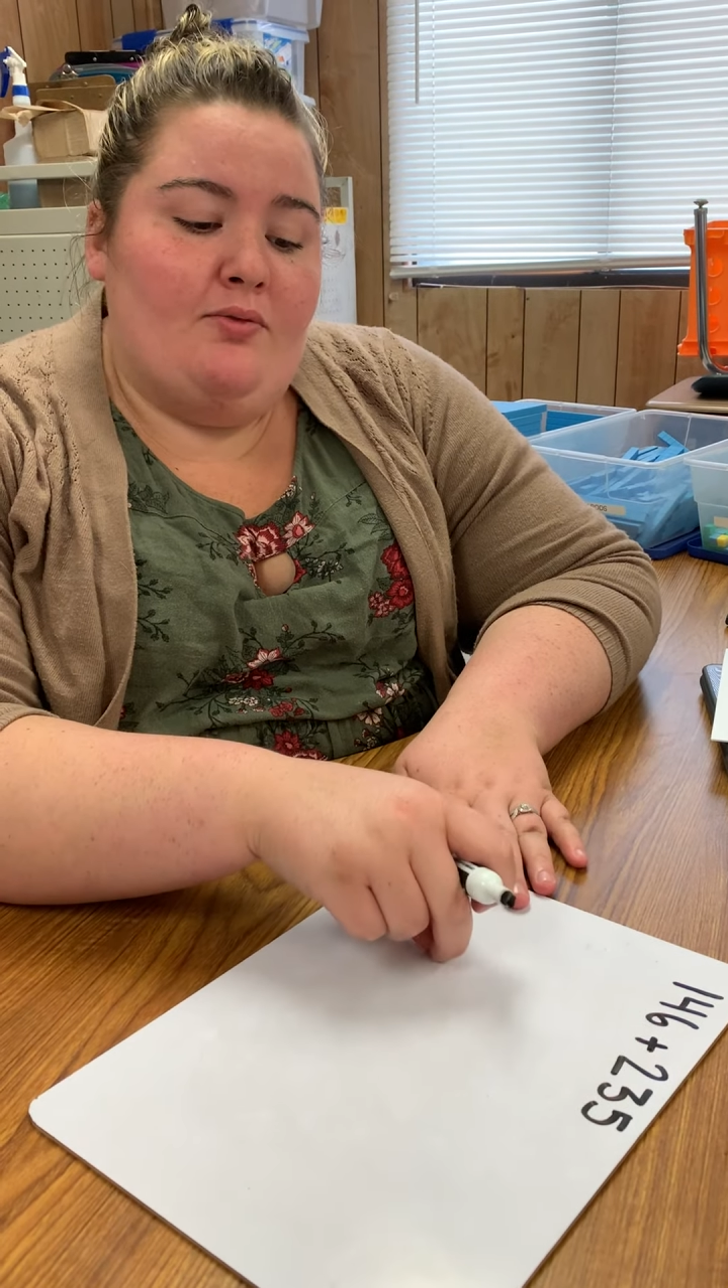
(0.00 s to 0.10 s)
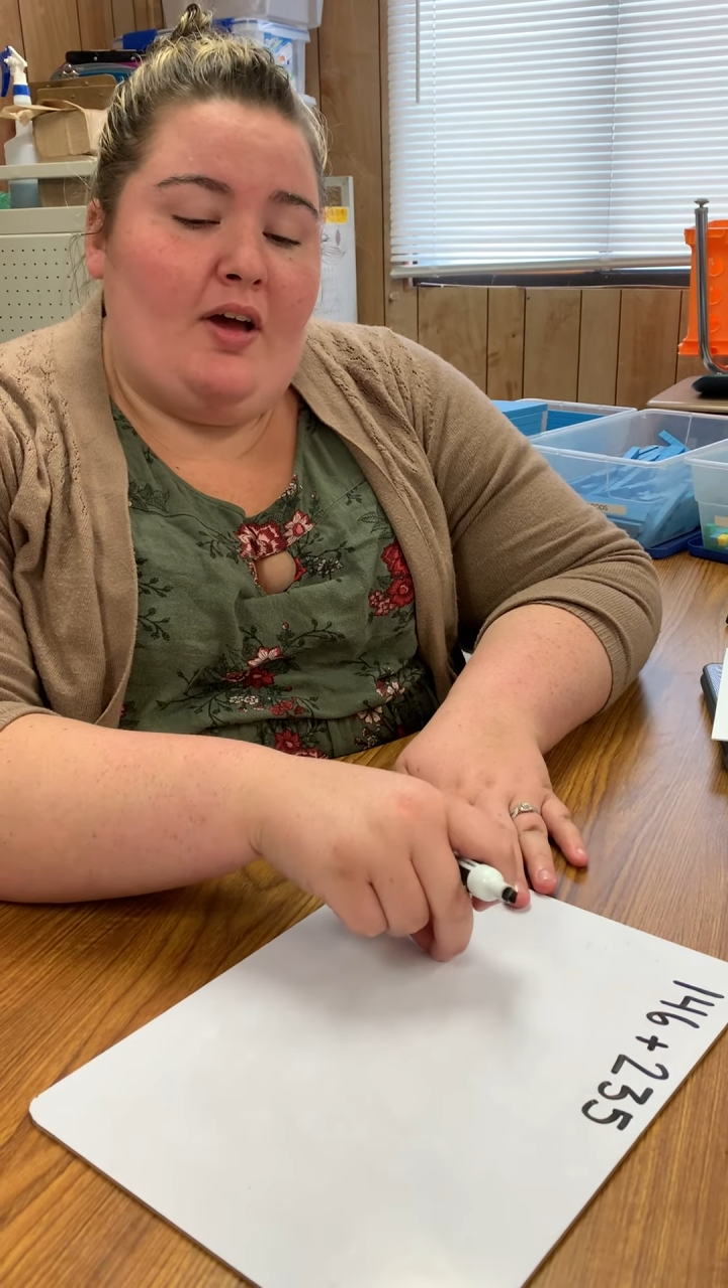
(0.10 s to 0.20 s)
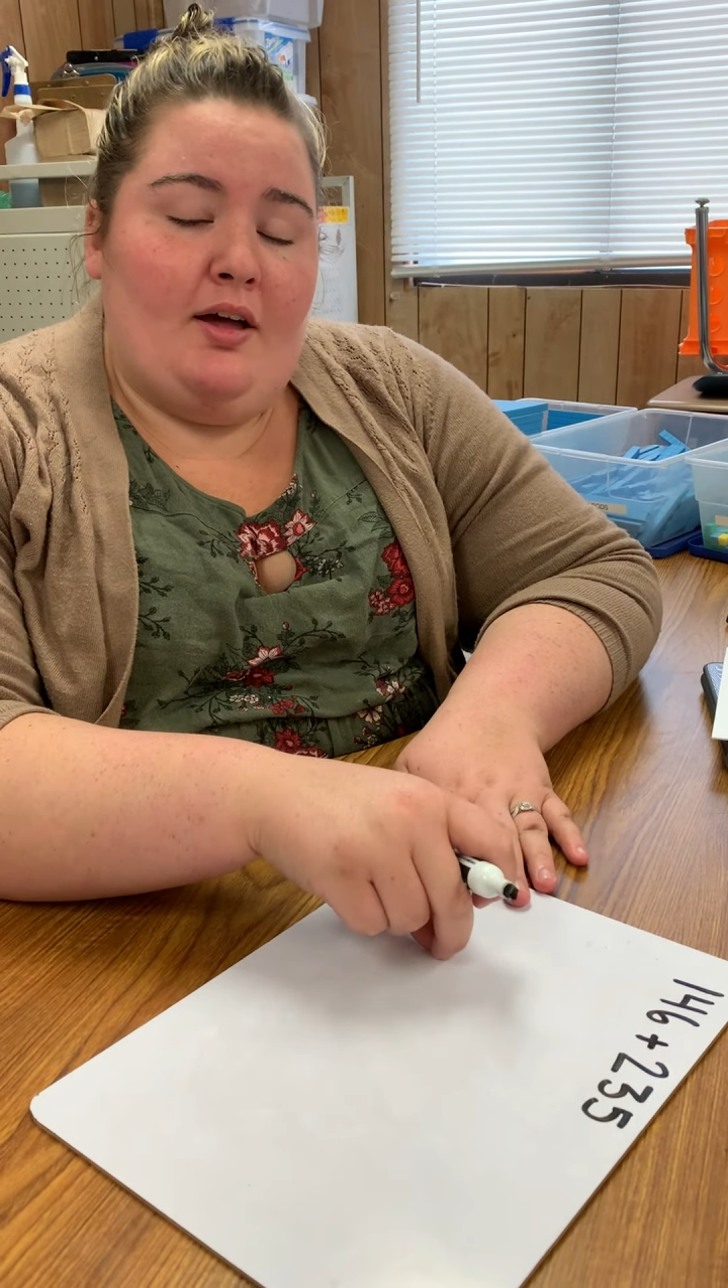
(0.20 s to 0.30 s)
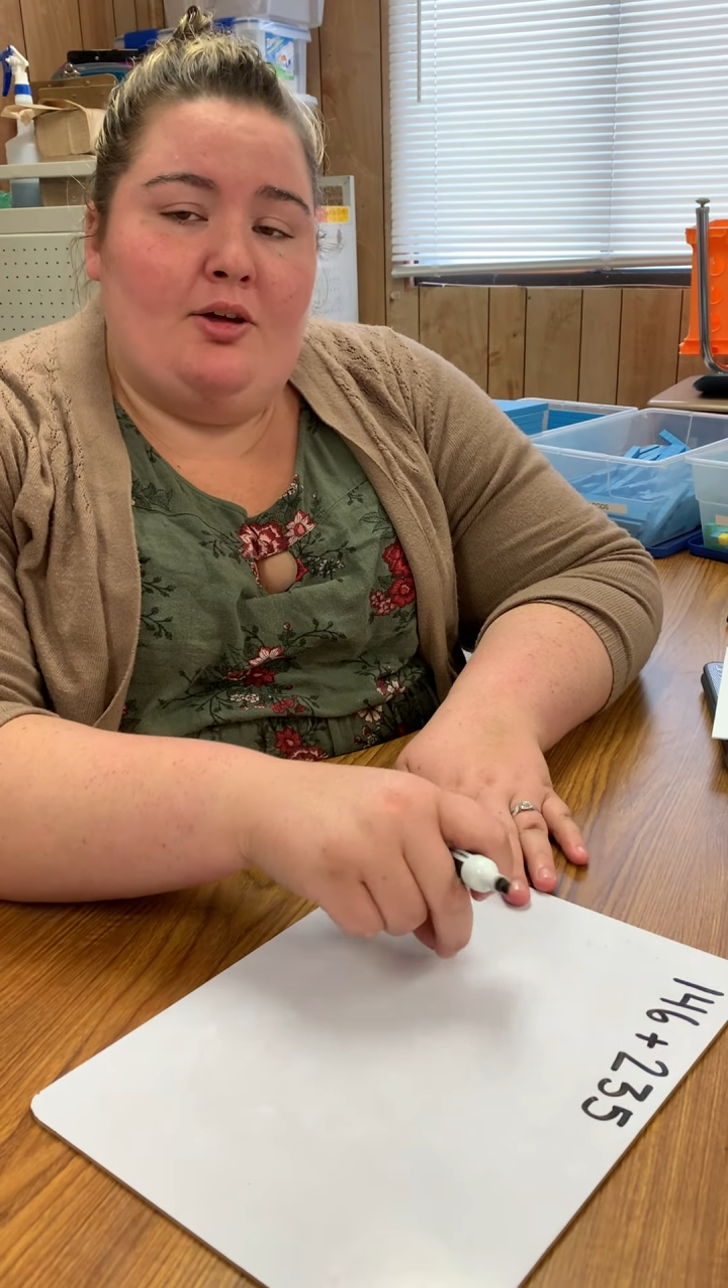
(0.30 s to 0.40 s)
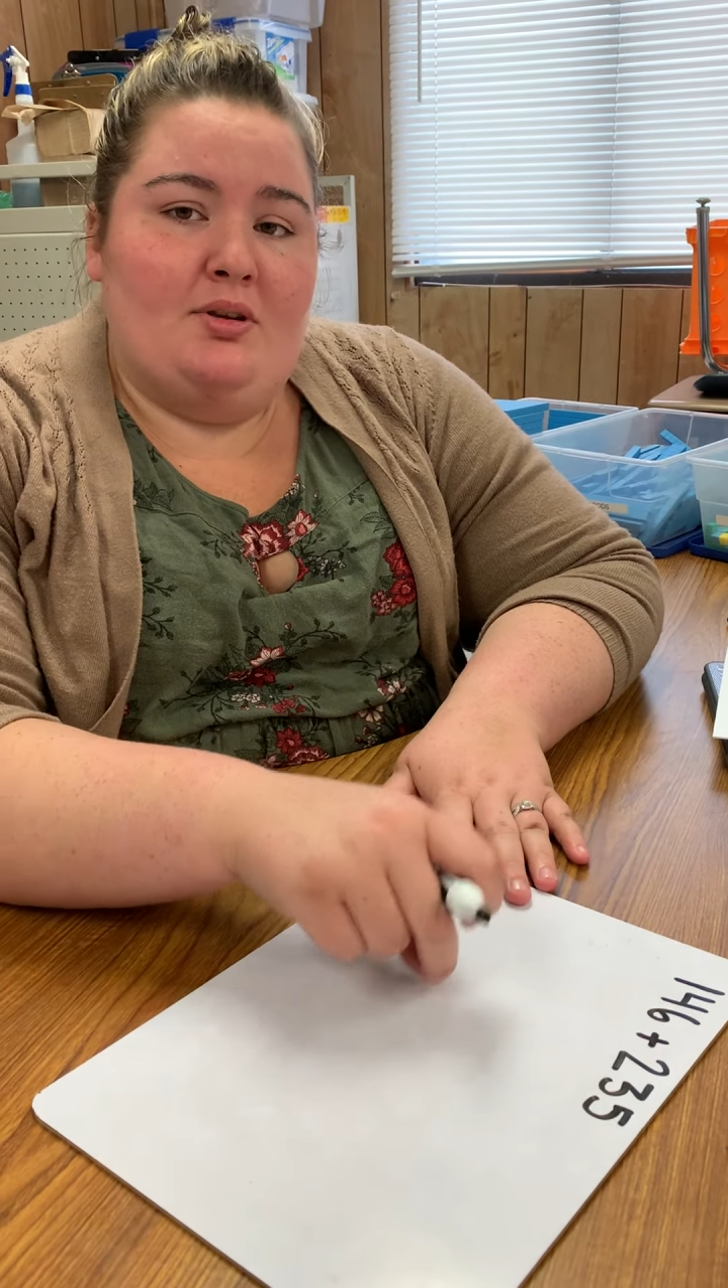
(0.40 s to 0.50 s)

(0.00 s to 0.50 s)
value